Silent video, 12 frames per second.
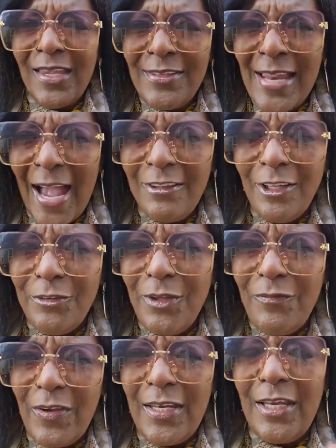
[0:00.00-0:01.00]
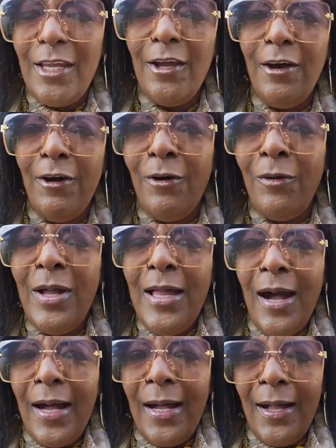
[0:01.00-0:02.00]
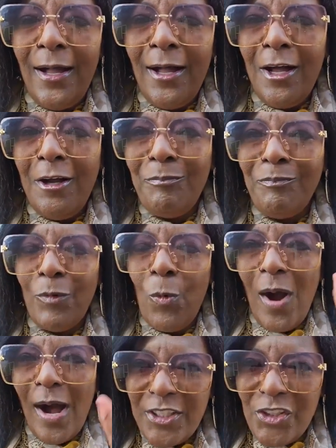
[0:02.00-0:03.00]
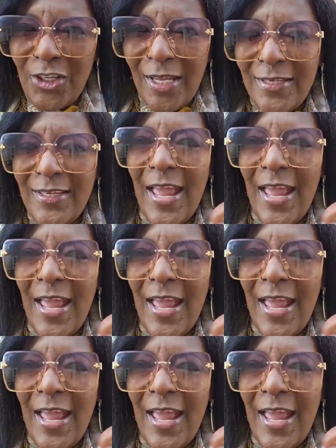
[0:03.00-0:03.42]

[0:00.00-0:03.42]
Download the video, watch it,